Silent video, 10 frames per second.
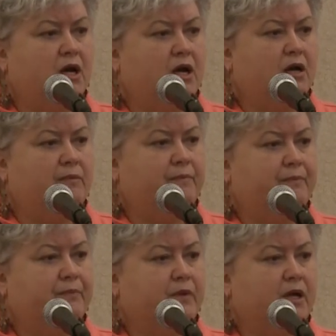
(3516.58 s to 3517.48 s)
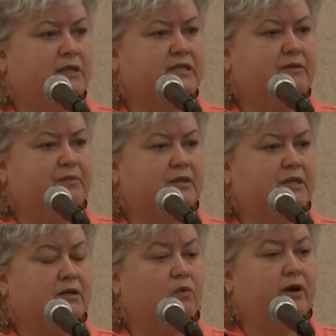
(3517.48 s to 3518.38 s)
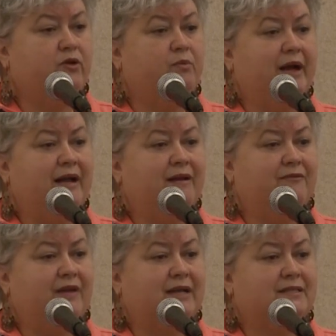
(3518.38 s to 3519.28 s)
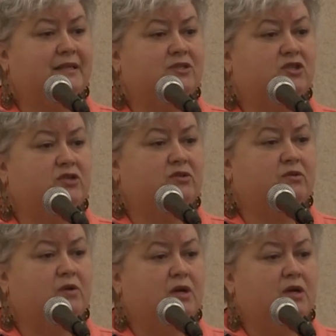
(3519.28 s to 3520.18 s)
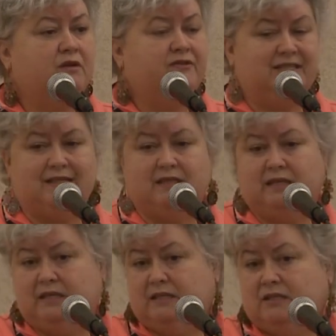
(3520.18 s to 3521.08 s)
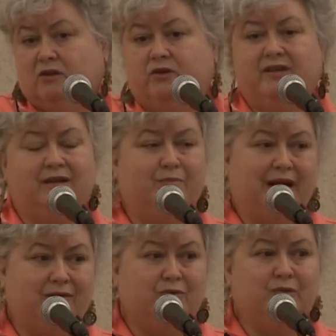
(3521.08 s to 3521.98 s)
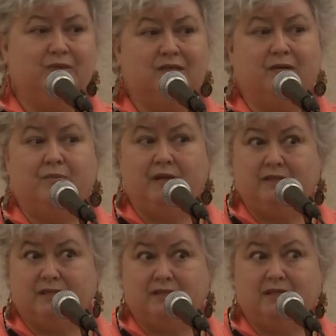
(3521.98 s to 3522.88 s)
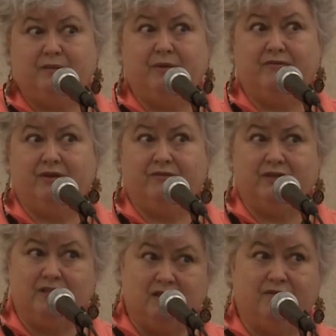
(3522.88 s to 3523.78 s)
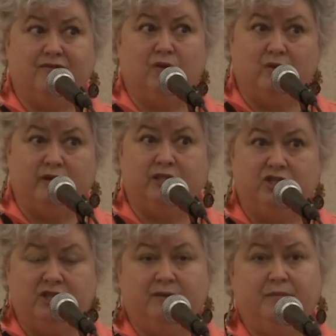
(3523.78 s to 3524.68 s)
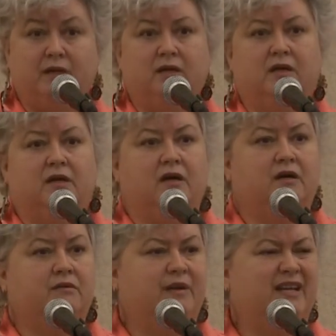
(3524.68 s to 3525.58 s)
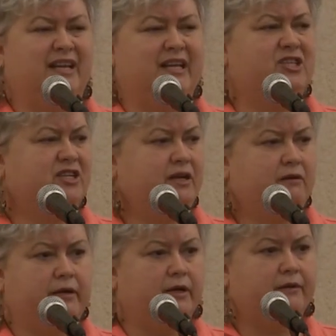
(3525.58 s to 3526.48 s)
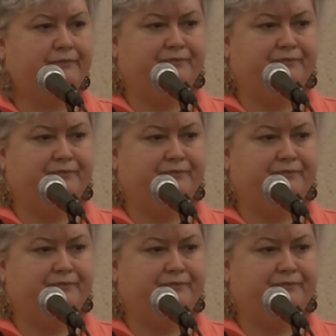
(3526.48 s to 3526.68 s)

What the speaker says: a team building where you might have access to facilities. So you need bathrooms, some place to sleep, even if it's on the floor at a gym, and a kitchen area.